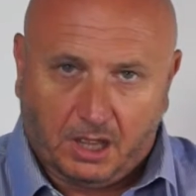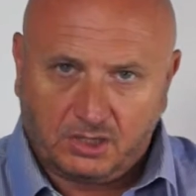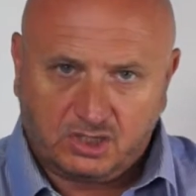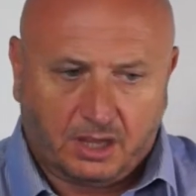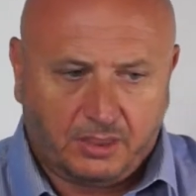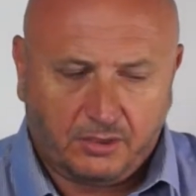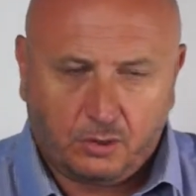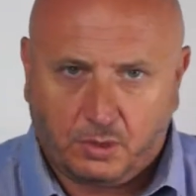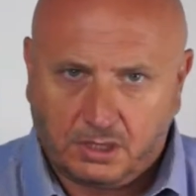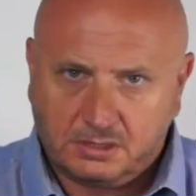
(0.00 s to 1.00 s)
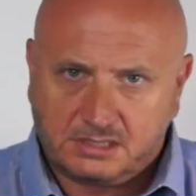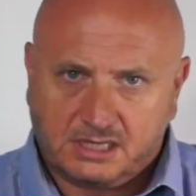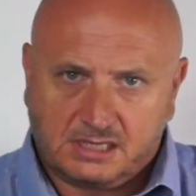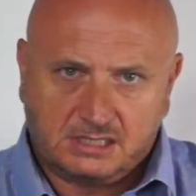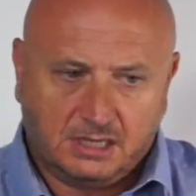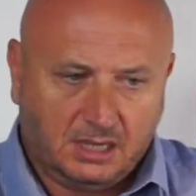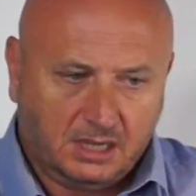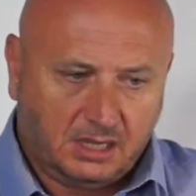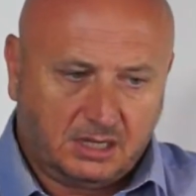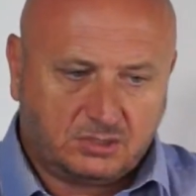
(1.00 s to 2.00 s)
larger than the 106.
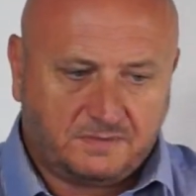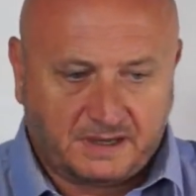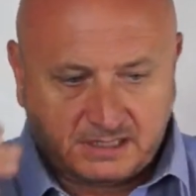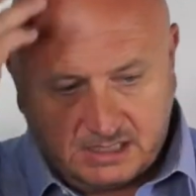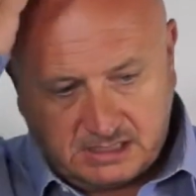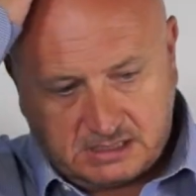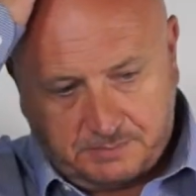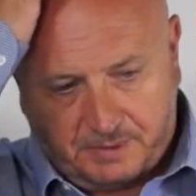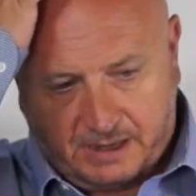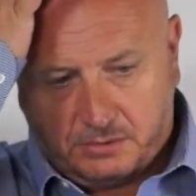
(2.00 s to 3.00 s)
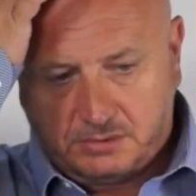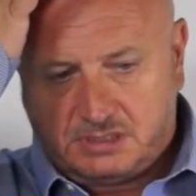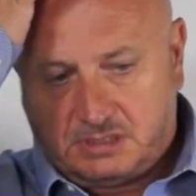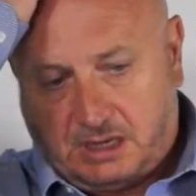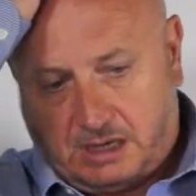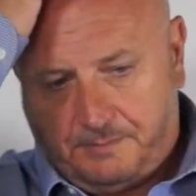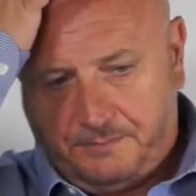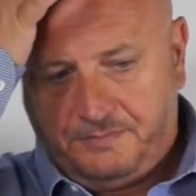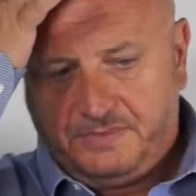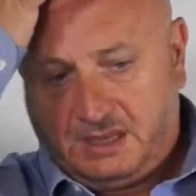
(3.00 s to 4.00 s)
In actual fact, it's about
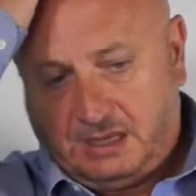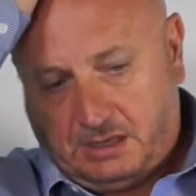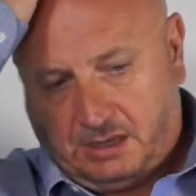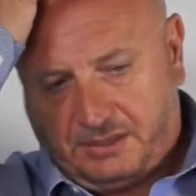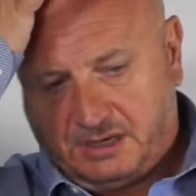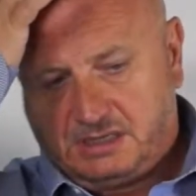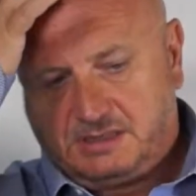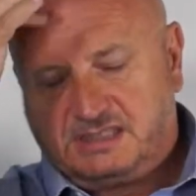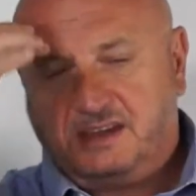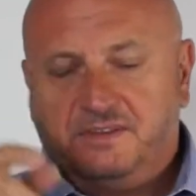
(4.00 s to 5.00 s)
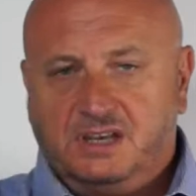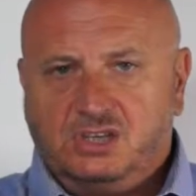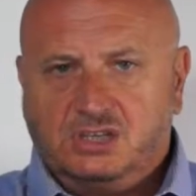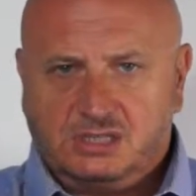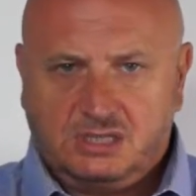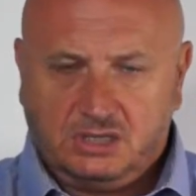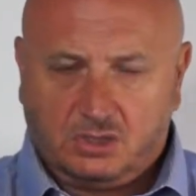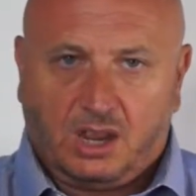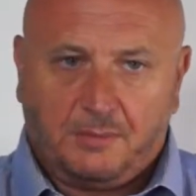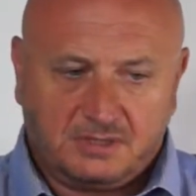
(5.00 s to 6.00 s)
I think it's 7 inches in
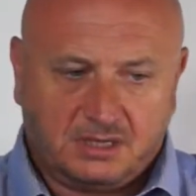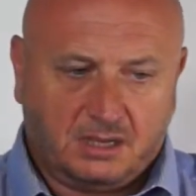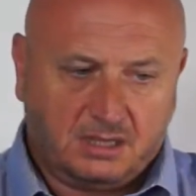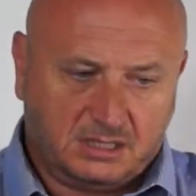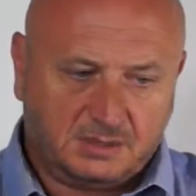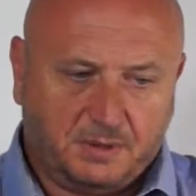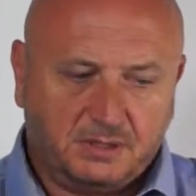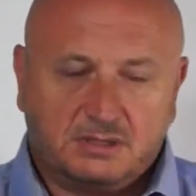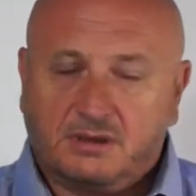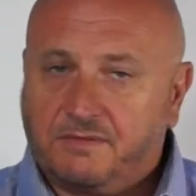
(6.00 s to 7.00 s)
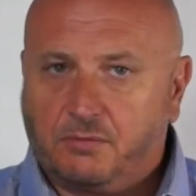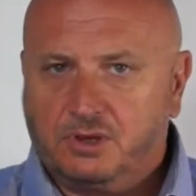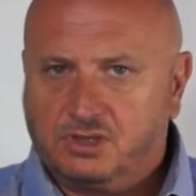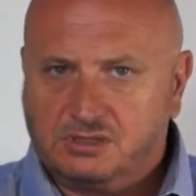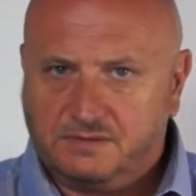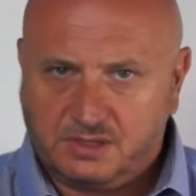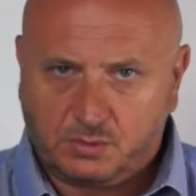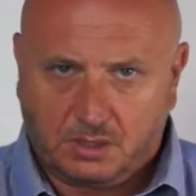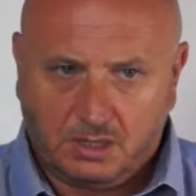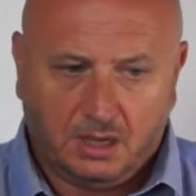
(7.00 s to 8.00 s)
diameter as opposed to the 4 inches of
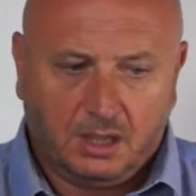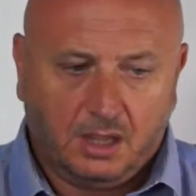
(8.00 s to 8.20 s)
this one.